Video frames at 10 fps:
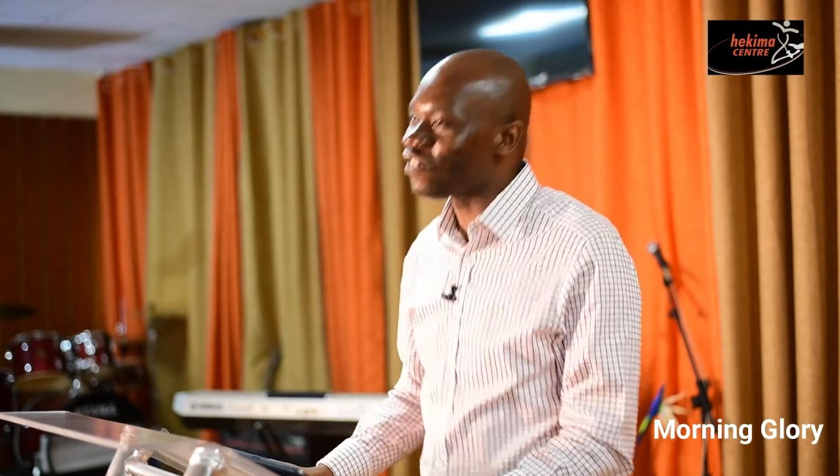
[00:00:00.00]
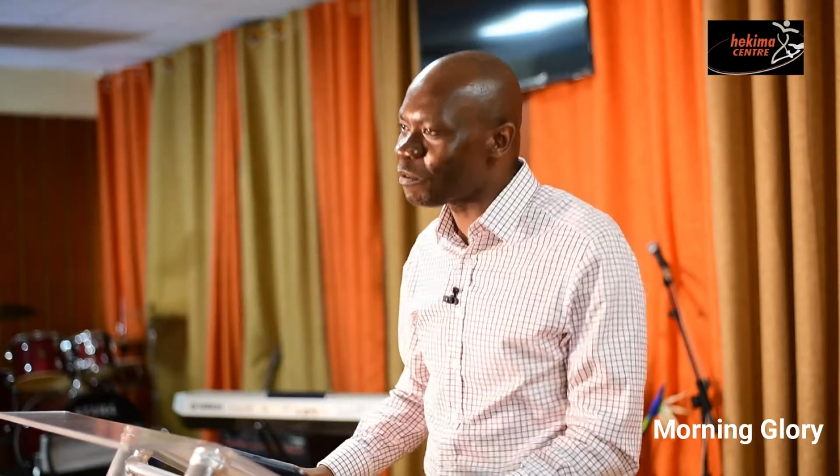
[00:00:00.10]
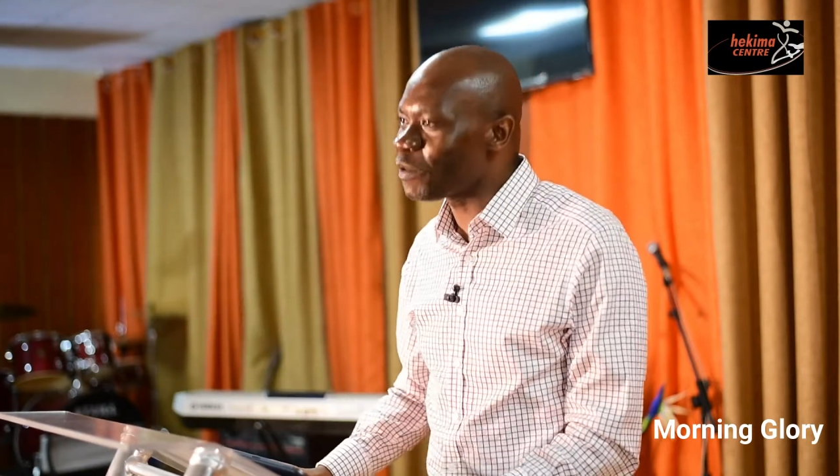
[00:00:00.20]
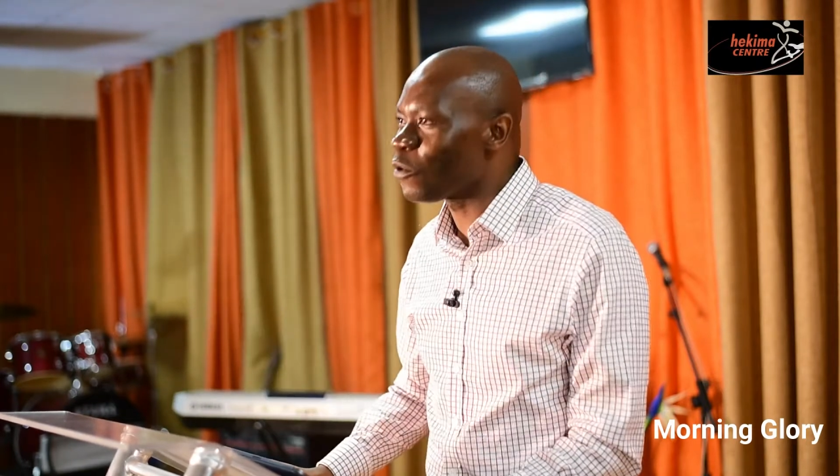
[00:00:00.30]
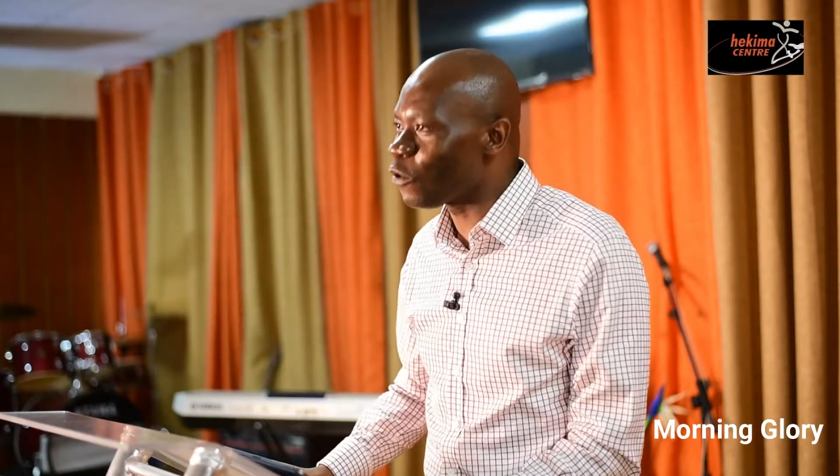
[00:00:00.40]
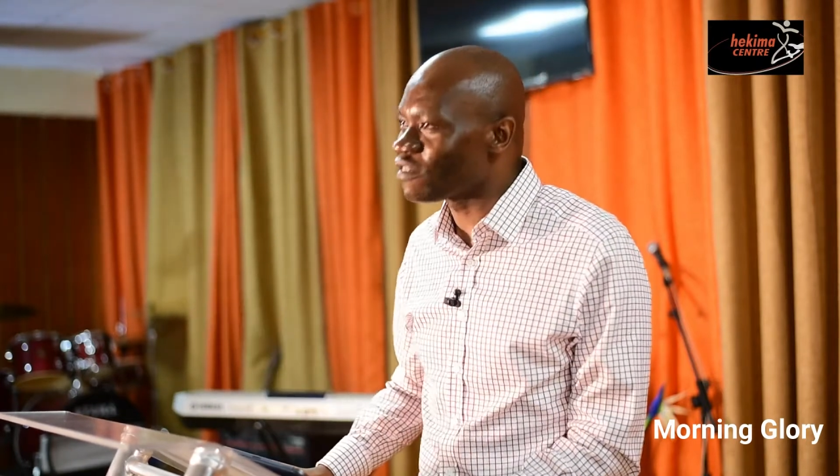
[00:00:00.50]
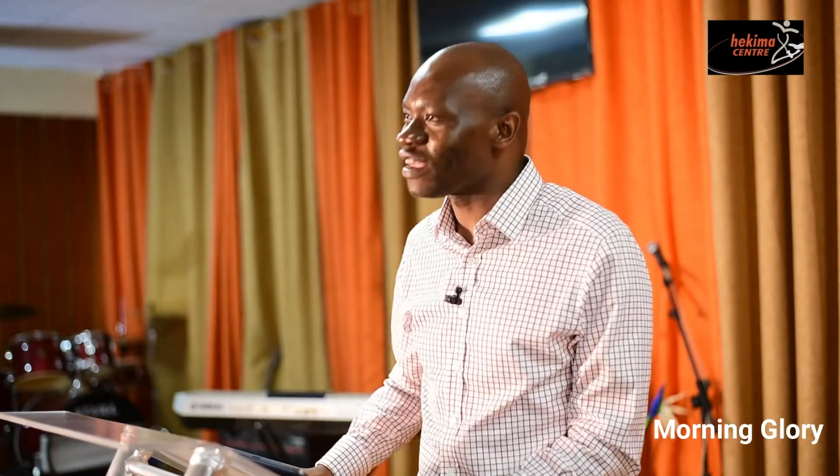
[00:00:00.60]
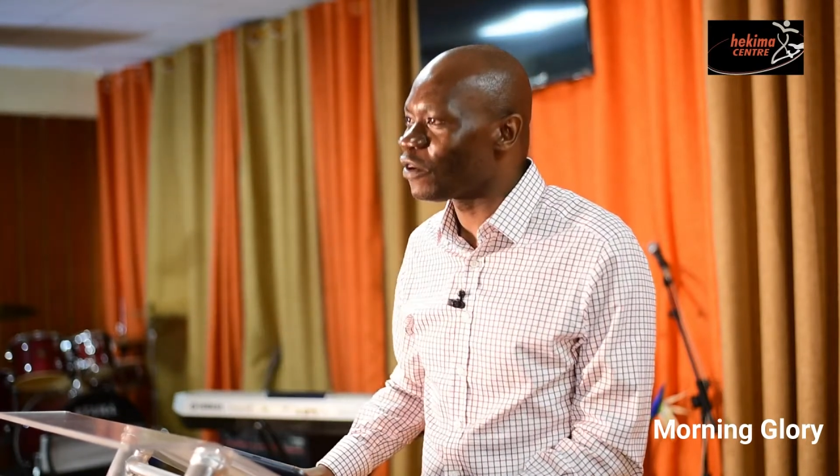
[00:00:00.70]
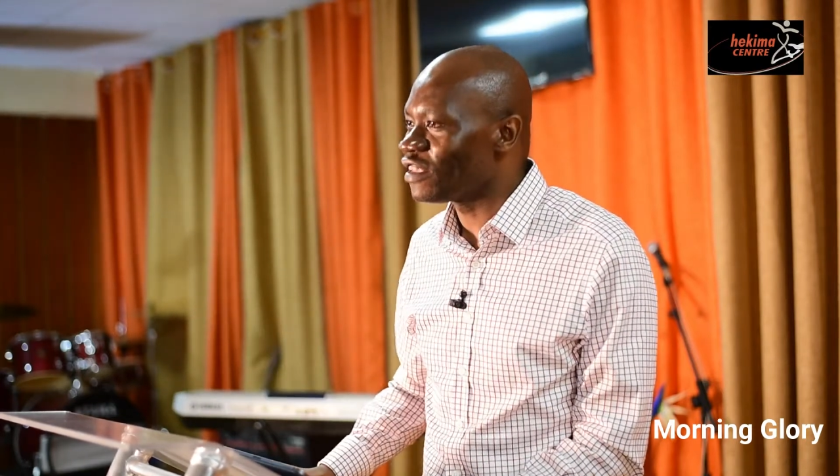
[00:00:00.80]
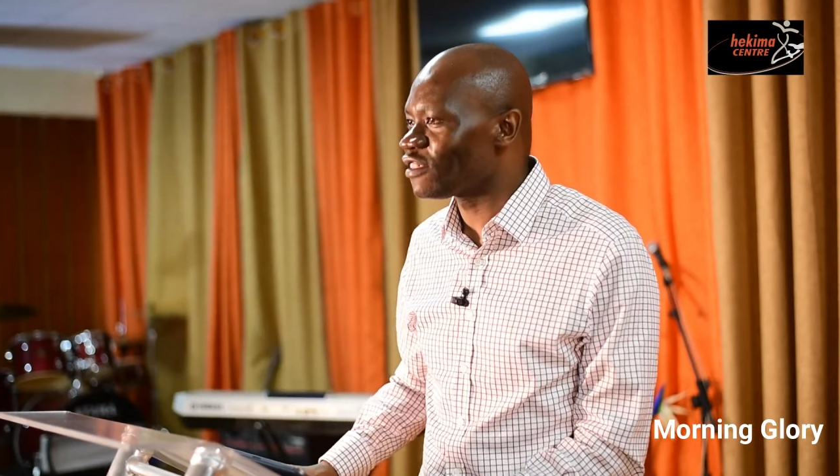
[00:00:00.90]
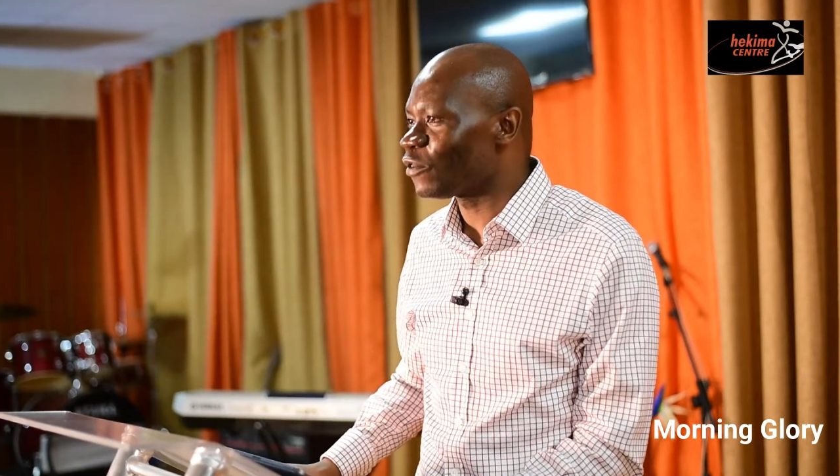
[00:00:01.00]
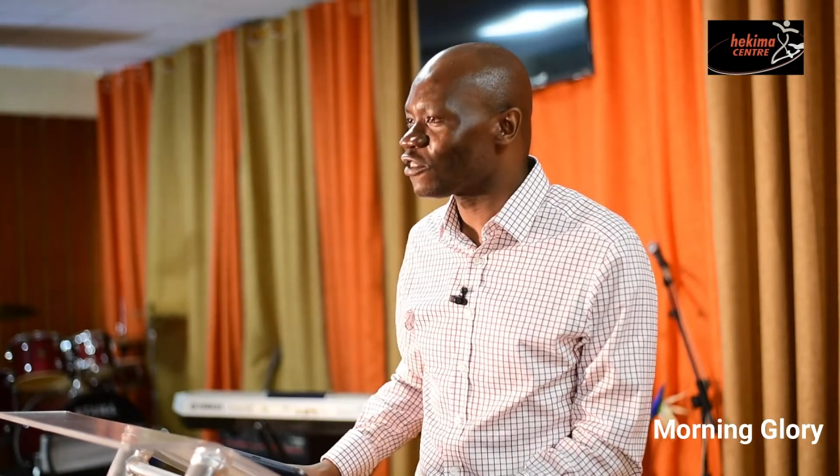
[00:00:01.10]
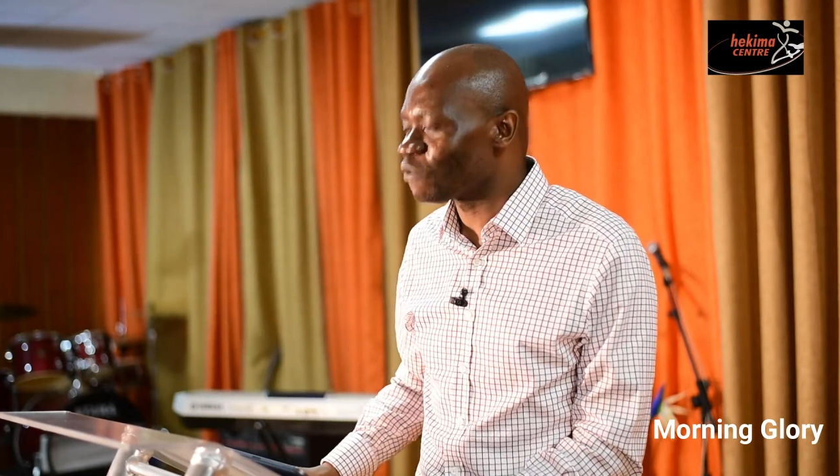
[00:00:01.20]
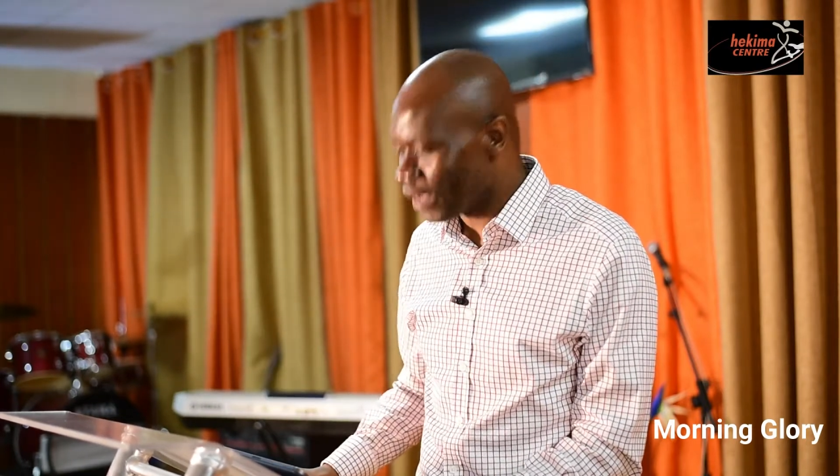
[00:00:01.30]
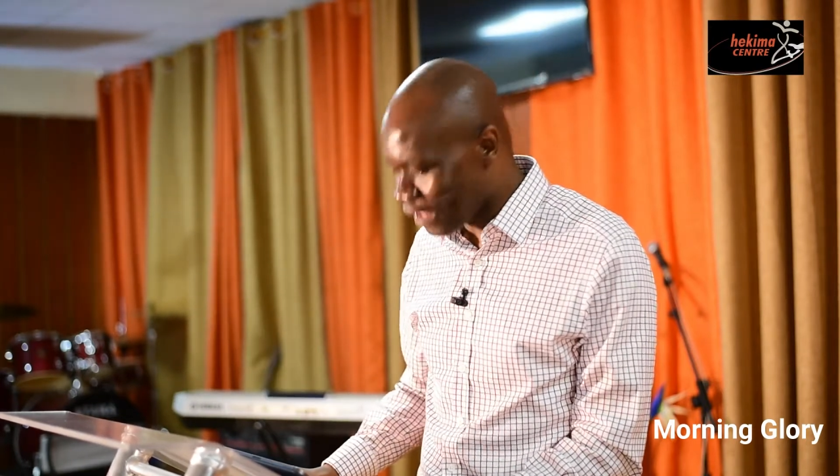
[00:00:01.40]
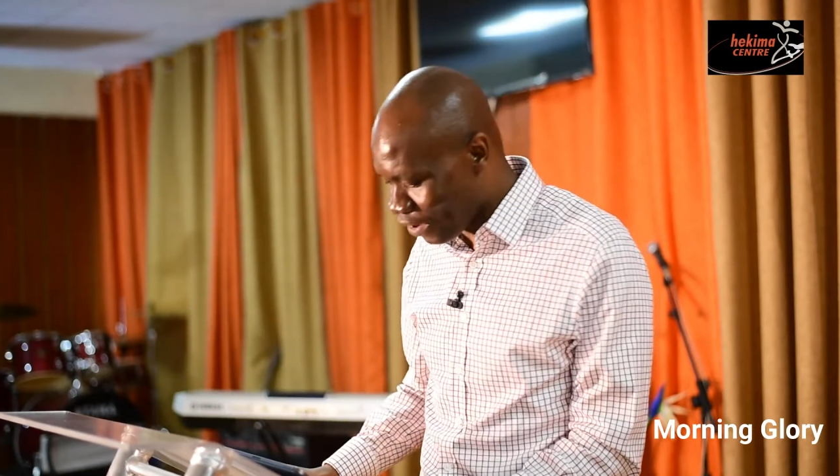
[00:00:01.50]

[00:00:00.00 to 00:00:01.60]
of the people who was there was